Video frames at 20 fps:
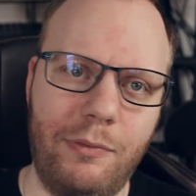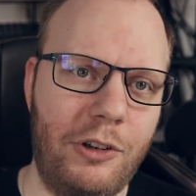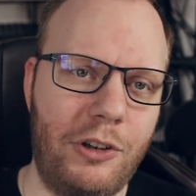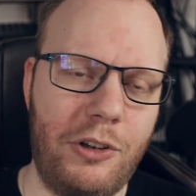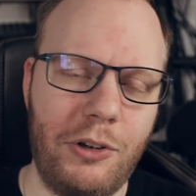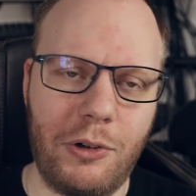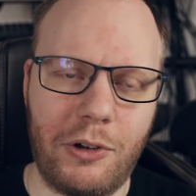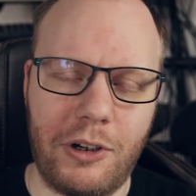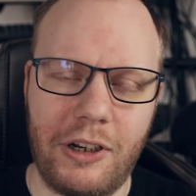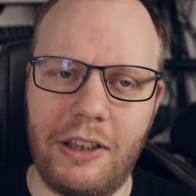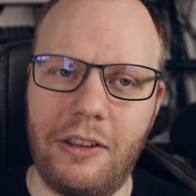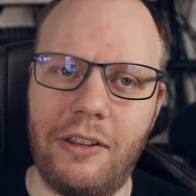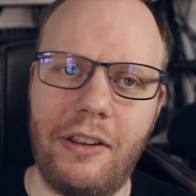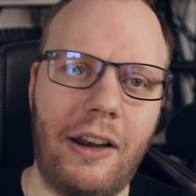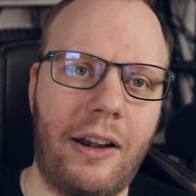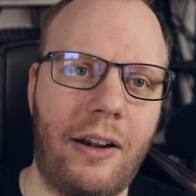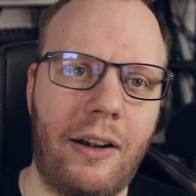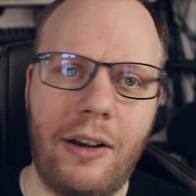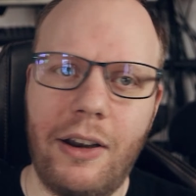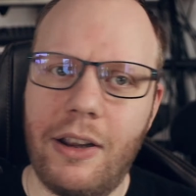during
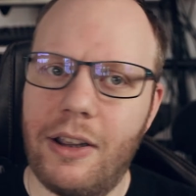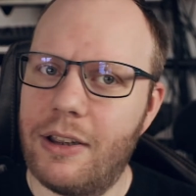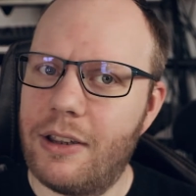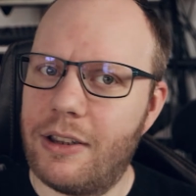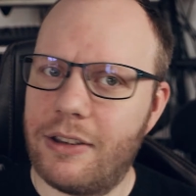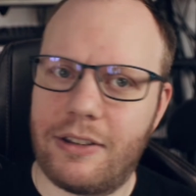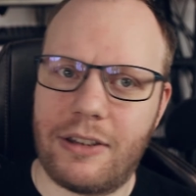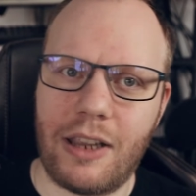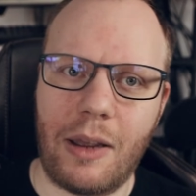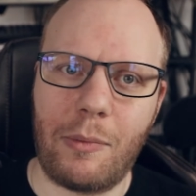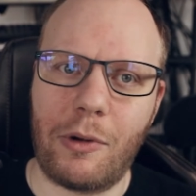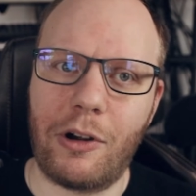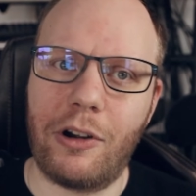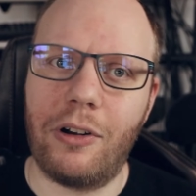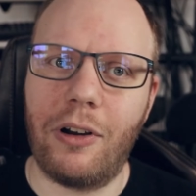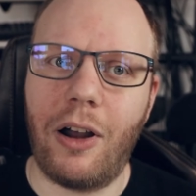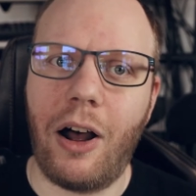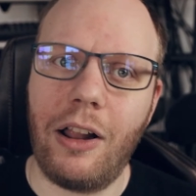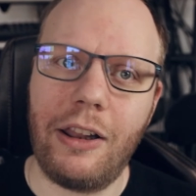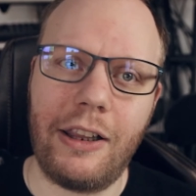their
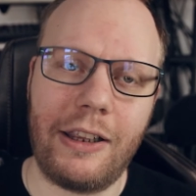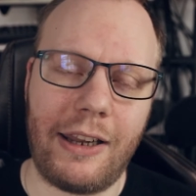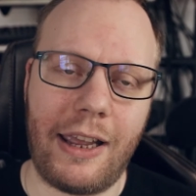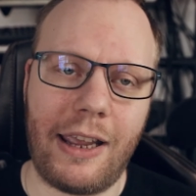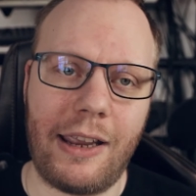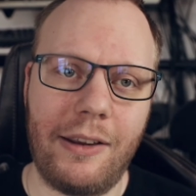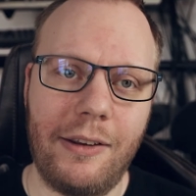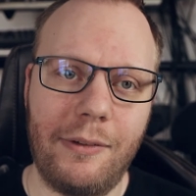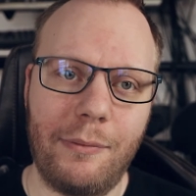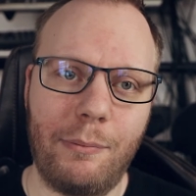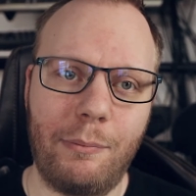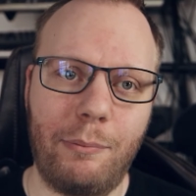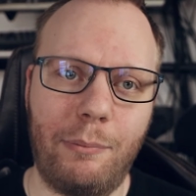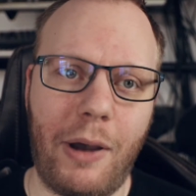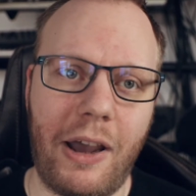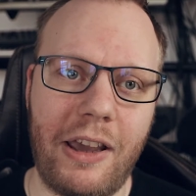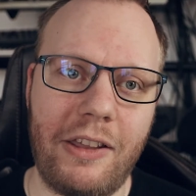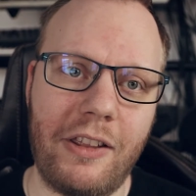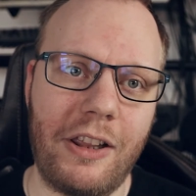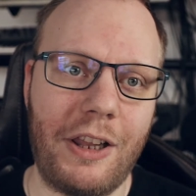summer holiday
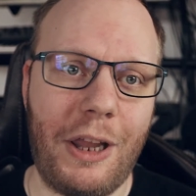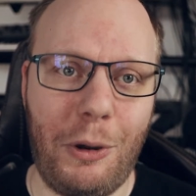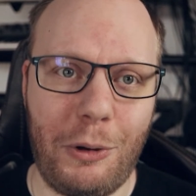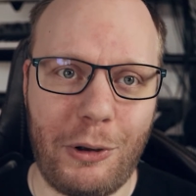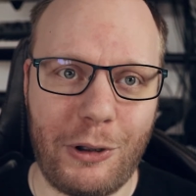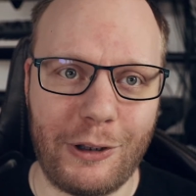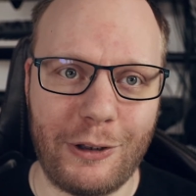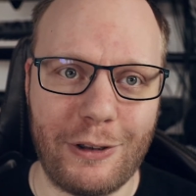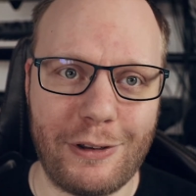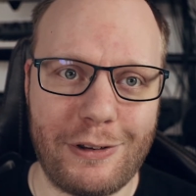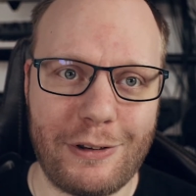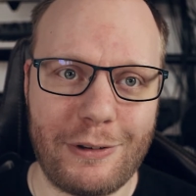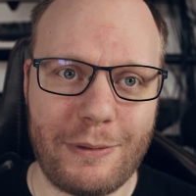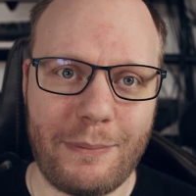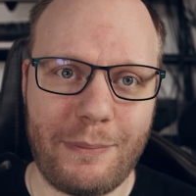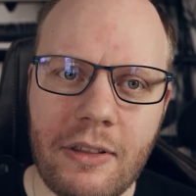by the locals.